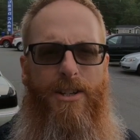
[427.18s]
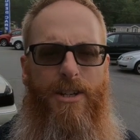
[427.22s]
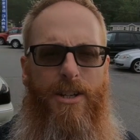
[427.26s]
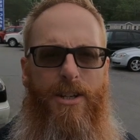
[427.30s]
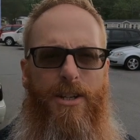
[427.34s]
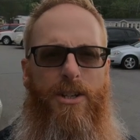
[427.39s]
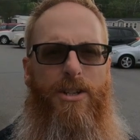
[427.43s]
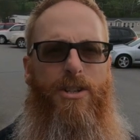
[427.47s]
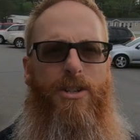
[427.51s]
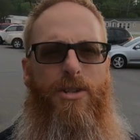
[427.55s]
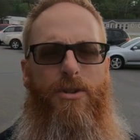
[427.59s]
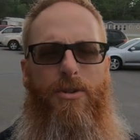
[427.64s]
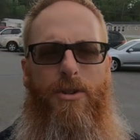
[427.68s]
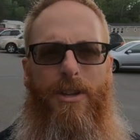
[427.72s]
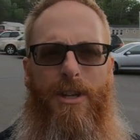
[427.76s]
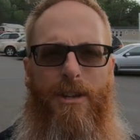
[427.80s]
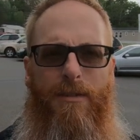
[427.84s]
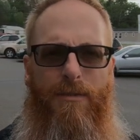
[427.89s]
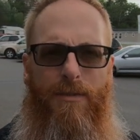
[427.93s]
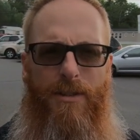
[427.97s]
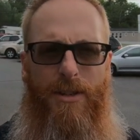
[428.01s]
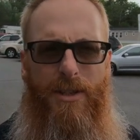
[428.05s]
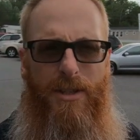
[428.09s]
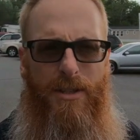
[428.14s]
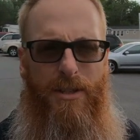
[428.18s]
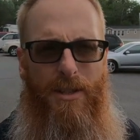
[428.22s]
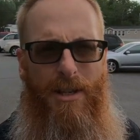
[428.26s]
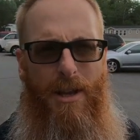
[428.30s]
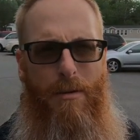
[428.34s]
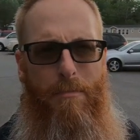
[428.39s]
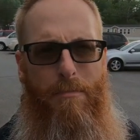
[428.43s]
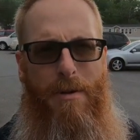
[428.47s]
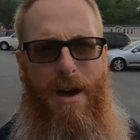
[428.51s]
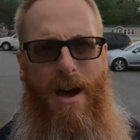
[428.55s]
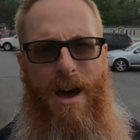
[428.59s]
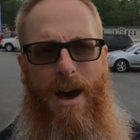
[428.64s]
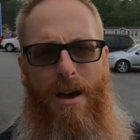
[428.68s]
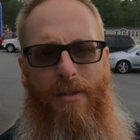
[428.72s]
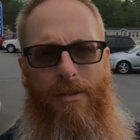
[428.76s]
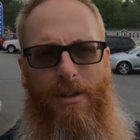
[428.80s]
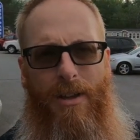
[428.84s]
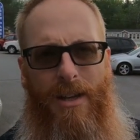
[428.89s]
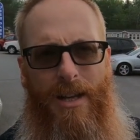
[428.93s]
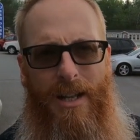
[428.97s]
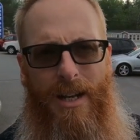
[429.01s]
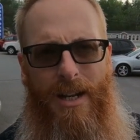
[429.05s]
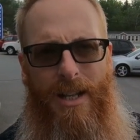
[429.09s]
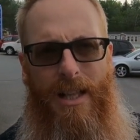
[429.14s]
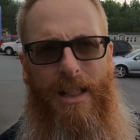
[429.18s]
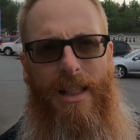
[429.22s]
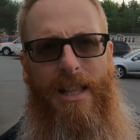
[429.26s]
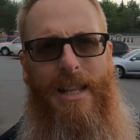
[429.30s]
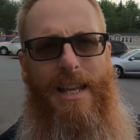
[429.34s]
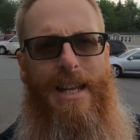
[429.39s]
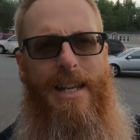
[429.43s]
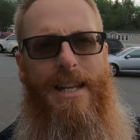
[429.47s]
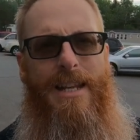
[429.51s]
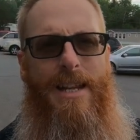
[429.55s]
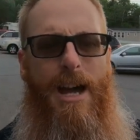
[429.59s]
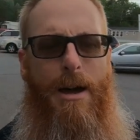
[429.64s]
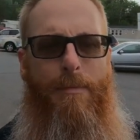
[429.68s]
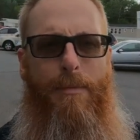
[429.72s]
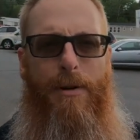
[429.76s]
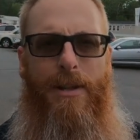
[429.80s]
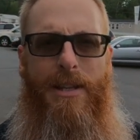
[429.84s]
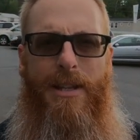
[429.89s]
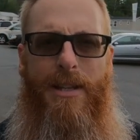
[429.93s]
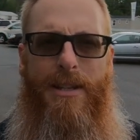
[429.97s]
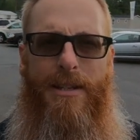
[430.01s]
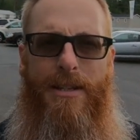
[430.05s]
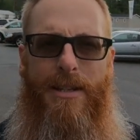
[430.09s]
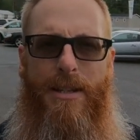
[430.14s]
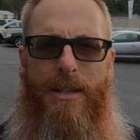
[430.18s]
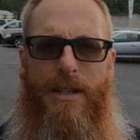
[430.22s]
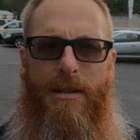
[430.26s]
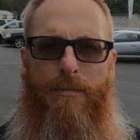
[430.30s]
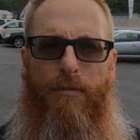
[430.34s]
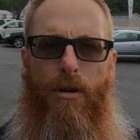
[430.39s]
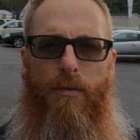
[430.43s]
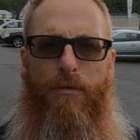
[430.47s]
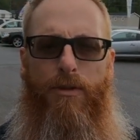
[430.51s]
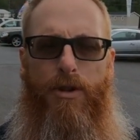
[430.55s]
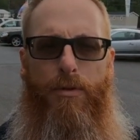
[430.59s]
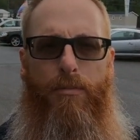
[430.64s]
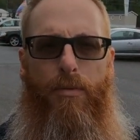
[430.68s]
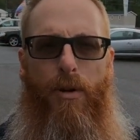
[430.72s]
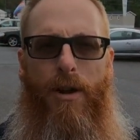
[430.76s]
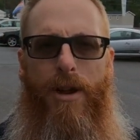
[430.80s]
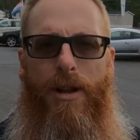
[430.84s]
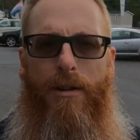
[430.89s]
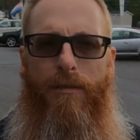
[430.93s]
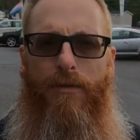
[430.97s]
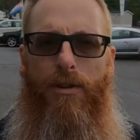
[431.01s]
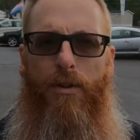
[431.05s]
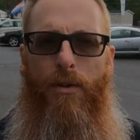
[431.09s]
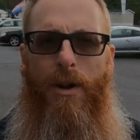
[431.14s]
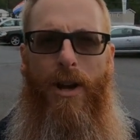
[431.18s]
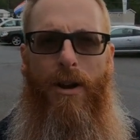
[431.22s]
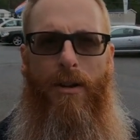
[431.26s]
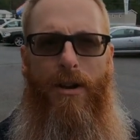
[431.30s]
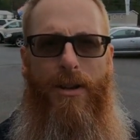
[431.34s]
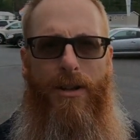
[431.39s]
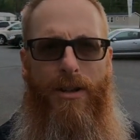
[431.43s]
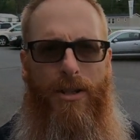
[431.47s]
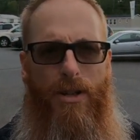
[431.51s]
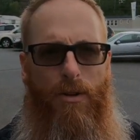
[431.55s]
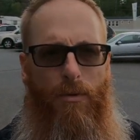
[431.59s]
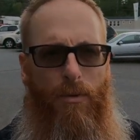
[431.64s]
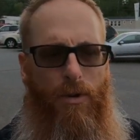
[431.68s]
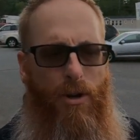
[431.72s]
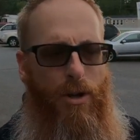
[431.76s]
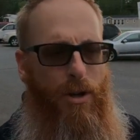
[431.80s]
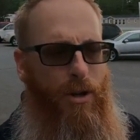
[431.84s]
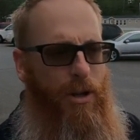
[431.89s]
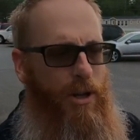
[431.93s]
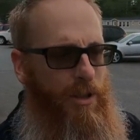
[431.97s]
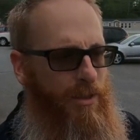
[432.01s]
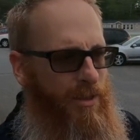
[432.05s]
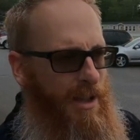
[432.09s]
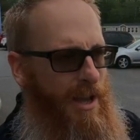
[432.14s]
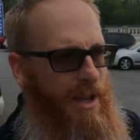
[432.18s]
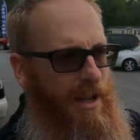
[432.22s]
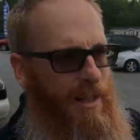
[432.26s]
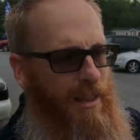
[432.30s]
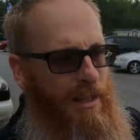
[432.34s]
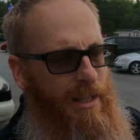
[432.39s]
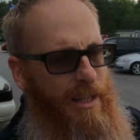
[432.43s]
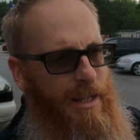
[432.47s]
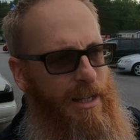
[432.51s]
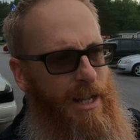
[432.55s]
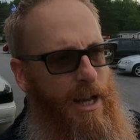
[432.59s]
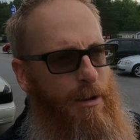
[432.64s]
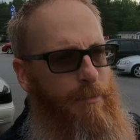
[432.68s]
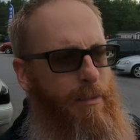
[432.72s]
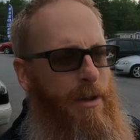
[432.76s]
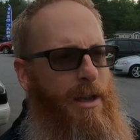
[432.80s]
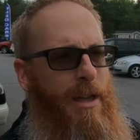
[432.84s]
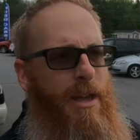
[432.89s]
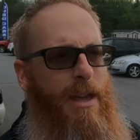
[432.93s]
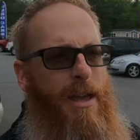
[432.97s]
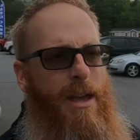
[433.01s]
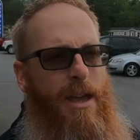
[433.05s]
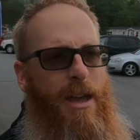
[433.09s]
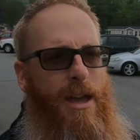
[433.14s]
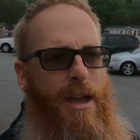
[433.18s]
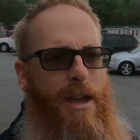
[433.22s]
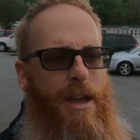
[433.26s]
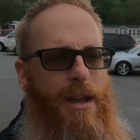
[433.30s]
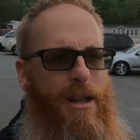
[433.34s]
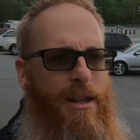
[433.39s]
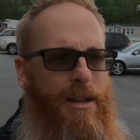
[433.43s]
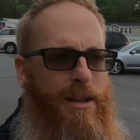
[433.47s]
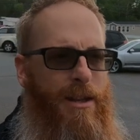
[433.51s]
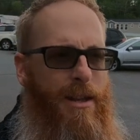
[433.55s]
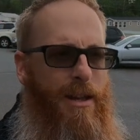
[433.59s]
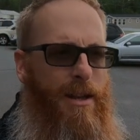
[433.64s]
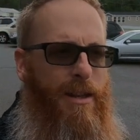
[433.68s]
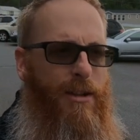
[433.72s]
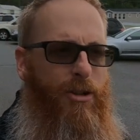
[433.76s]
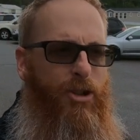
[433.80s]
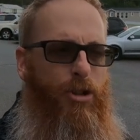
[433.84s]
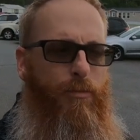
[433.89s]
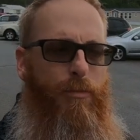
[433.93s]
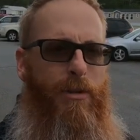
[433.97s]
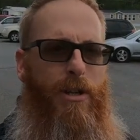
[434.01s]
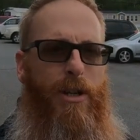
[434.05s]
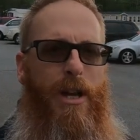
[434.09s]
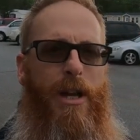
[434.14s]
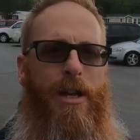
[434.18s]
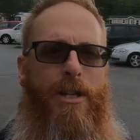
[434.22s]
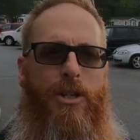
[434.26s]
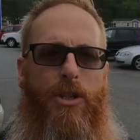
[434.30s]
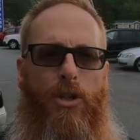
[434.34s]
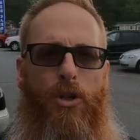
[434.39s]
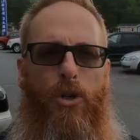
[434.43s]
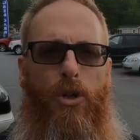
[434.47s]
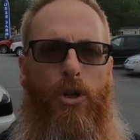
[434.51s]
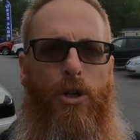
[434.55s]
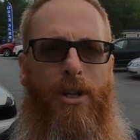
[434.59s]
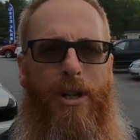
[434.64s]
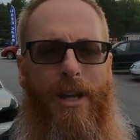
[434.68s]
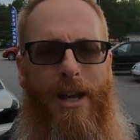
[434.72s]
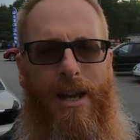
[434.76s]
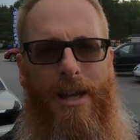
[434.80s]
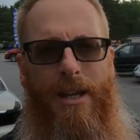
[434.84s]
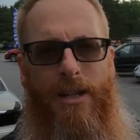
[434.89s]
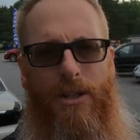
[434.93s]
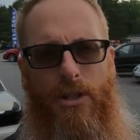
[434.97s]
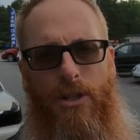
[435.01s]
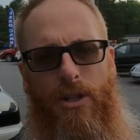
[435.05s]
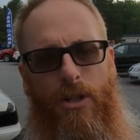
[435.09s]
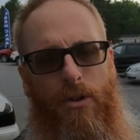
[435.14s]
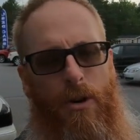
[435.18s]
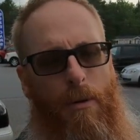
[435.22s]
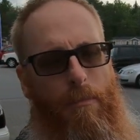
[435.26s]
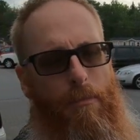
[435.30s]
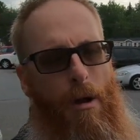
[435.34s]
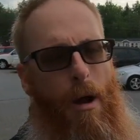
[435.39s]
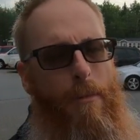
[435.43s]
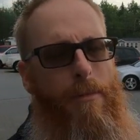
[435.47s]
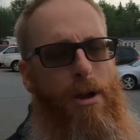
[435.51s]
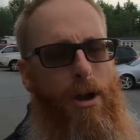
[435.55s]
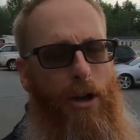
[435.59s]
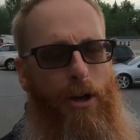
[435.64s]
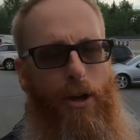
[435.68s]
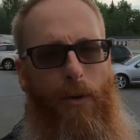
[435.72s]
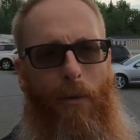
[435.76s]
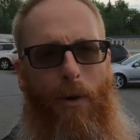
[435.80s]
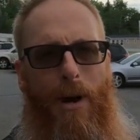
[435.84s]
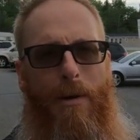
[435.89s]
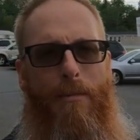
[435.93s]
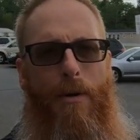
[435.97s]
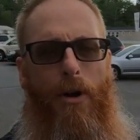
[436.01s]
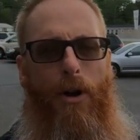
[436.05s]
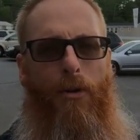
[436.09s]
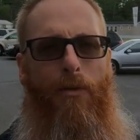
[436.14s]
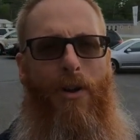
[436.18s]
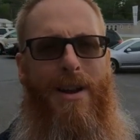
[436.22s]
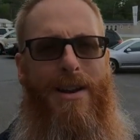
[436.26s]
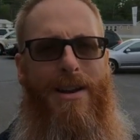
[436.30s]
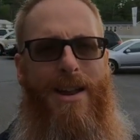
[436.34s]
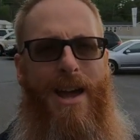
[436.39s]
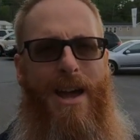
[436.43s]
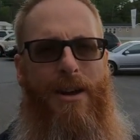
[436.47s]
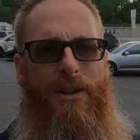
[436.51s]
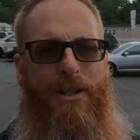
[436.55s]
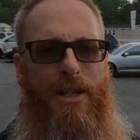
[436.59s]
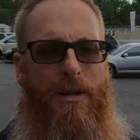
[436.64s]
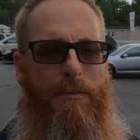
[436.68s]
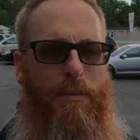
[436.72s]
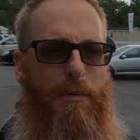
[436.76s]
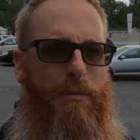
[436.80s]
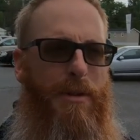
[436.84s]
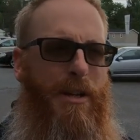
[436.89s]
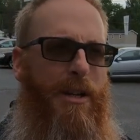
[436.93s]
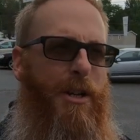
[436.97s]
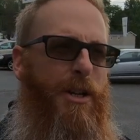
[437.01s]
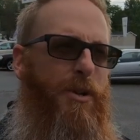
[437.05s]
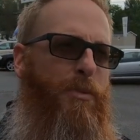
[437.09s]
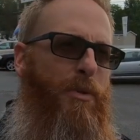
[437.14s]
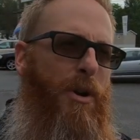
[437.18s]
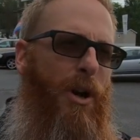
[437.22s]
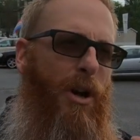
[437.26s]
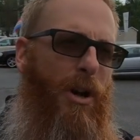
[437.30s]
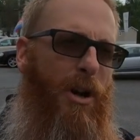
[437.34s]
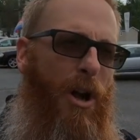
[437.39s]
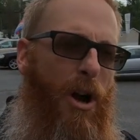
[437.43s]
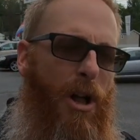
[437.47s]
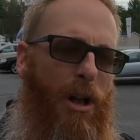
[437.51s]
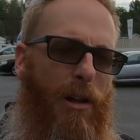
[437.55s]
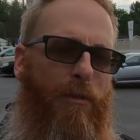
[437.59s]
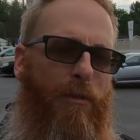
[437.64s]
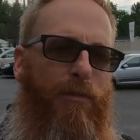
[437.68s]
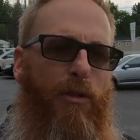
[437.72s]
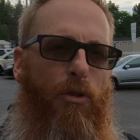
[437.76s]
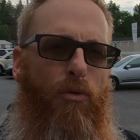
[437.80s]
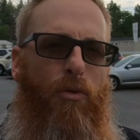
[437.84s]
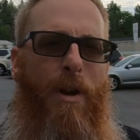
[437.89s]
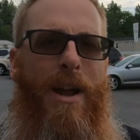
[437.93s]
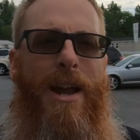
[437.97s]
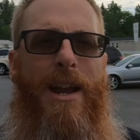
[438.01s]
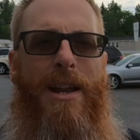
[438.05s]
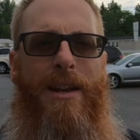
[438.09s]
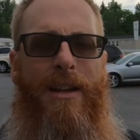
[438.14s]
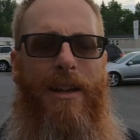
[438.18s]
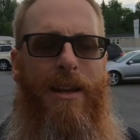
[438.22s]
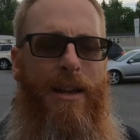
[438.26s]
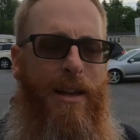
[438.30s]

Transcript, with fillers: is to give this thing a bath and get it cleaned up. I did see some overspray in a few areas, so we're going to get that cleaned up, and uh, it should be as good as new. I'm probably not going to worry about it right now, simply because we are calling for rain